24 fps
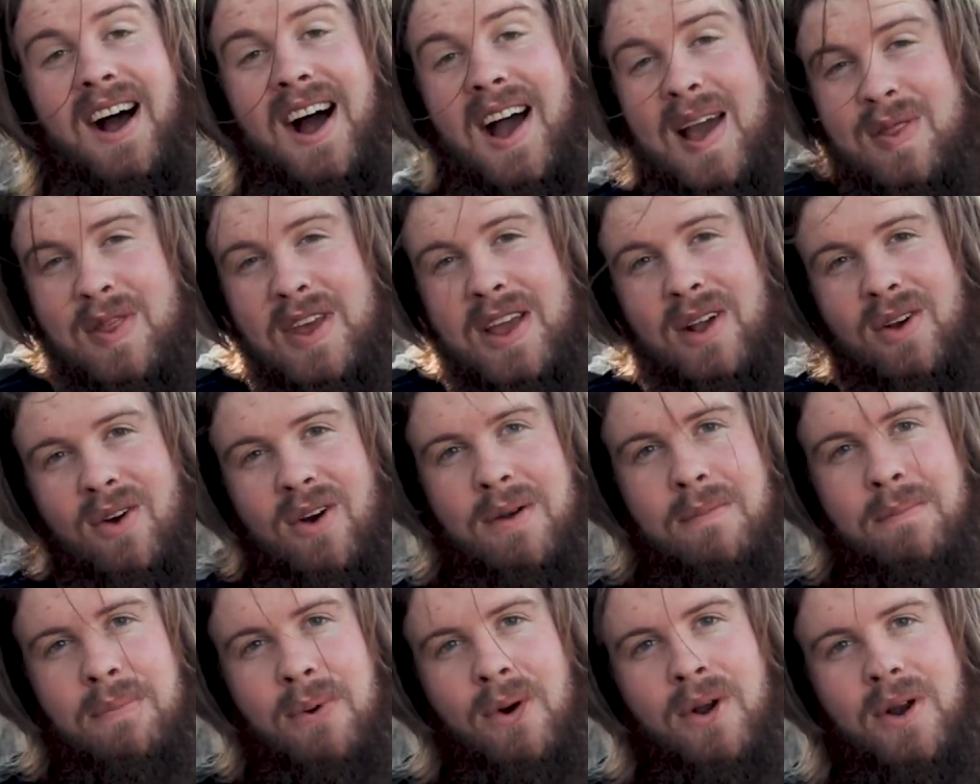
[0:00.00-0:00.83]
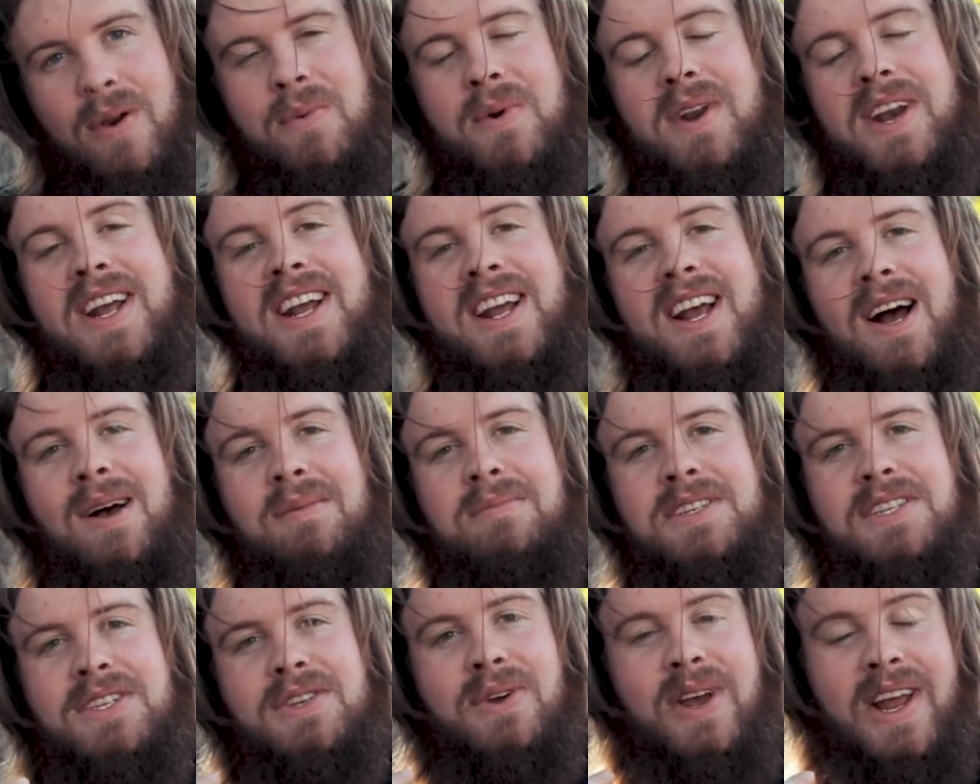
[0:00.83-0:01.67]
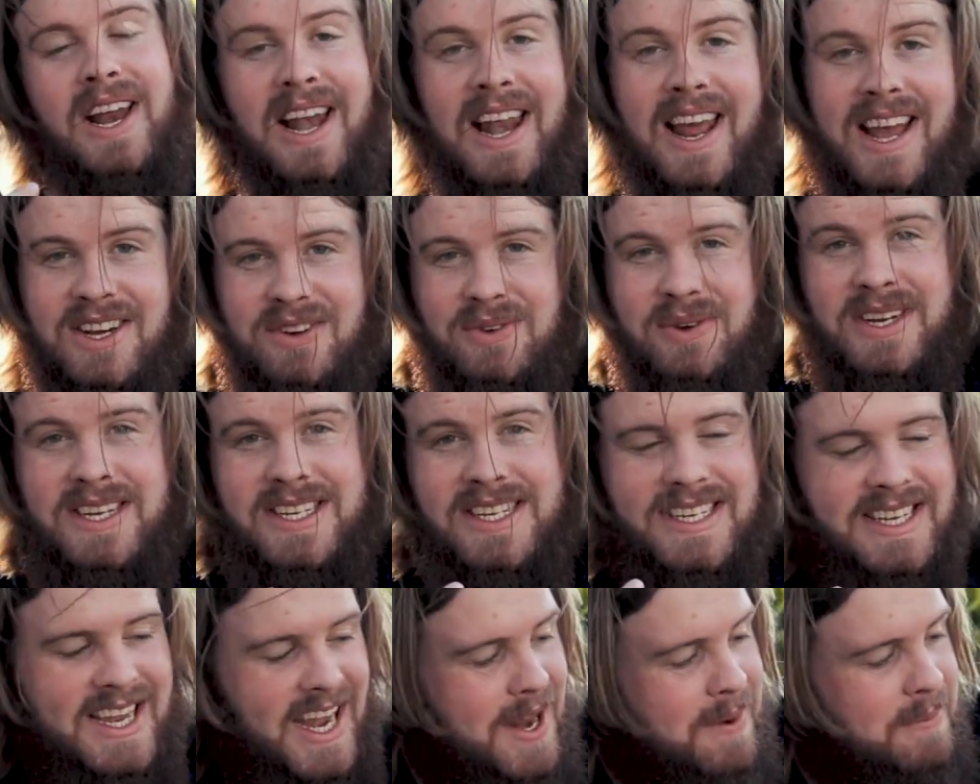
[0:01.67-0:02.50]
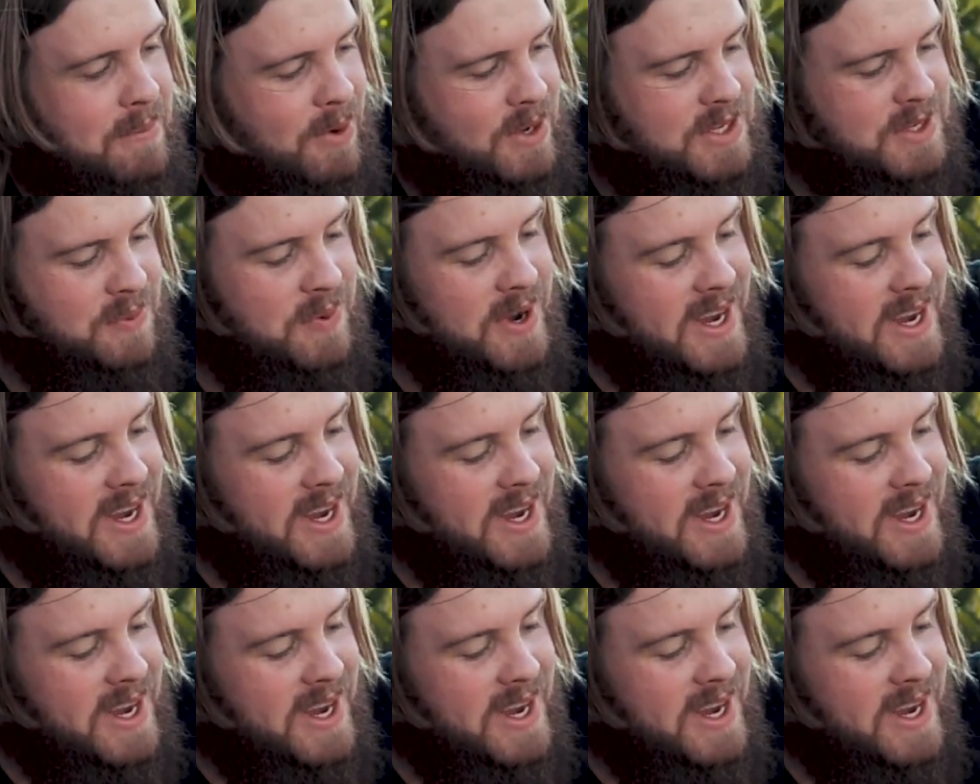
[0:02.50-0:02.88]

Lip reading: I think are important when it comes to electric skateboards.